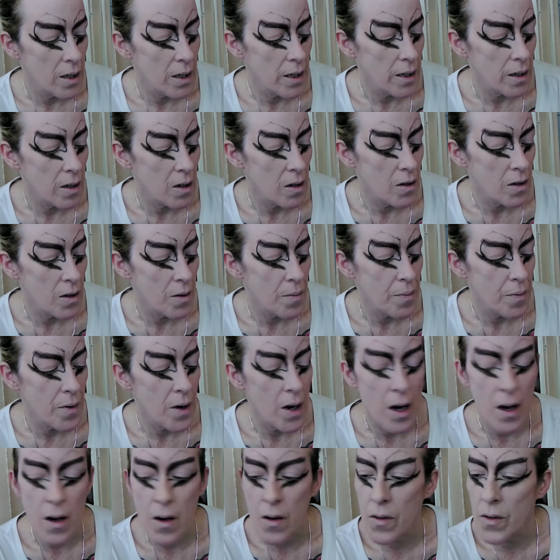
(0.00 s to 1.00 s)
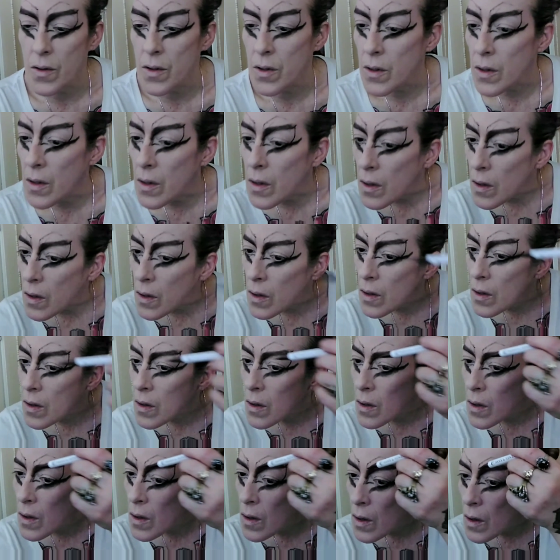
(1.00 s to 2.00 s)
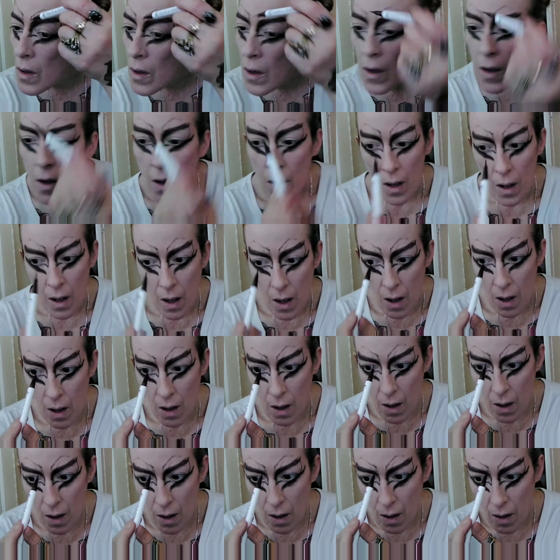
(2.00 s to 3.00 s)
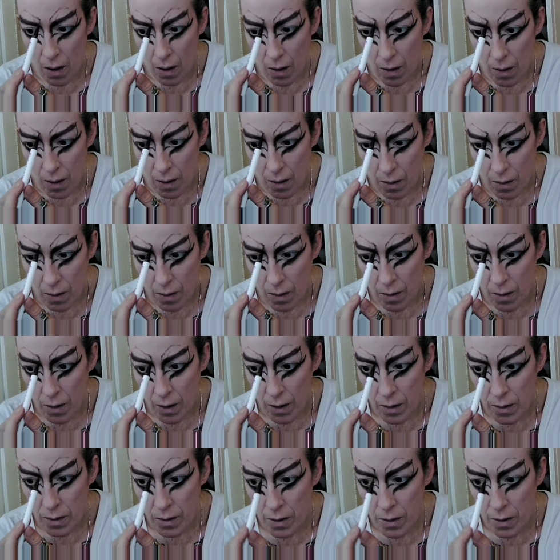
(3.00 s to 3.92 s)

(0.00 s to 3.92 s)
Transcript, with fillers: like on the brows, uh, like